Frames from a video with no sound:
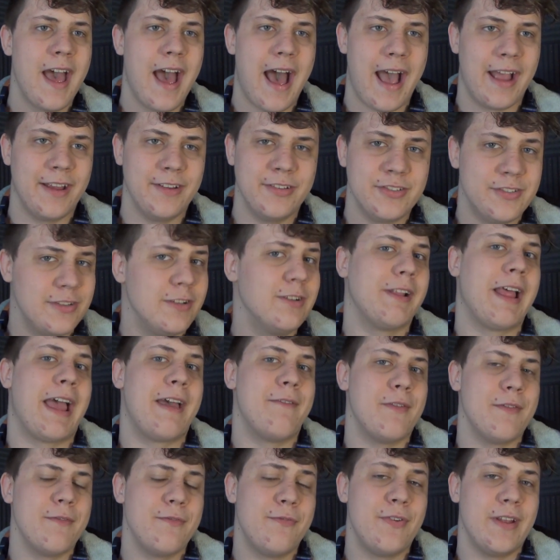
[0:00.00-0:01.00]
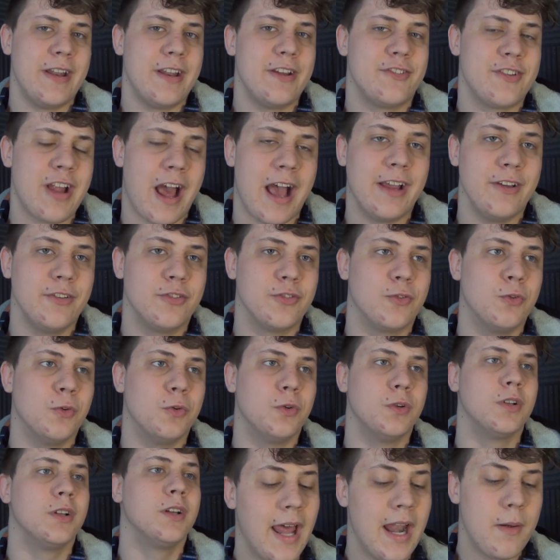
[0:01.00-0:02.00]
I still haven't finished high
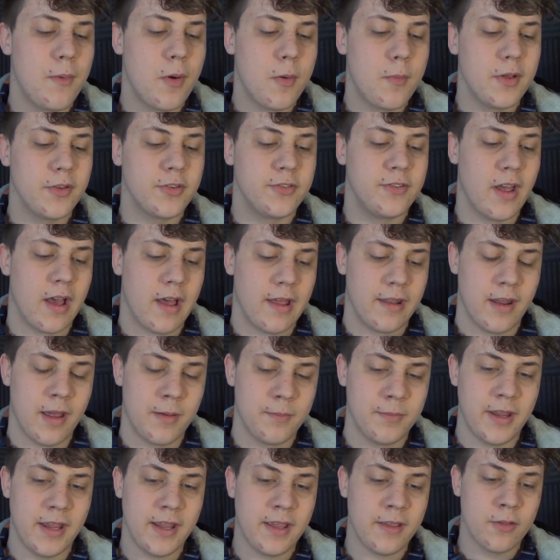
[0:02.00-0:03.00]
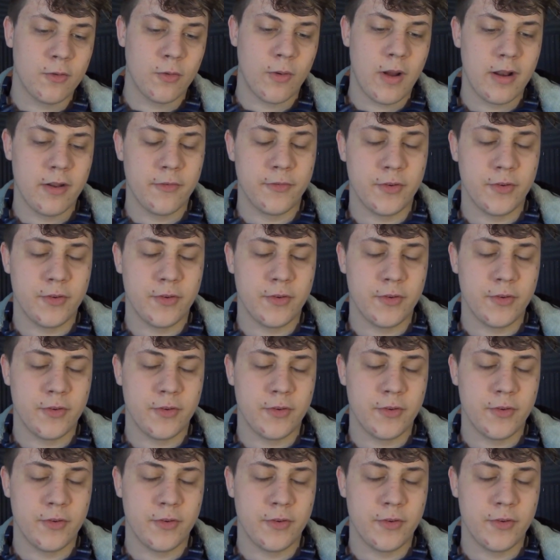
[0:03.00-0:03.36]
school, and I'm almost done. I'm taking the route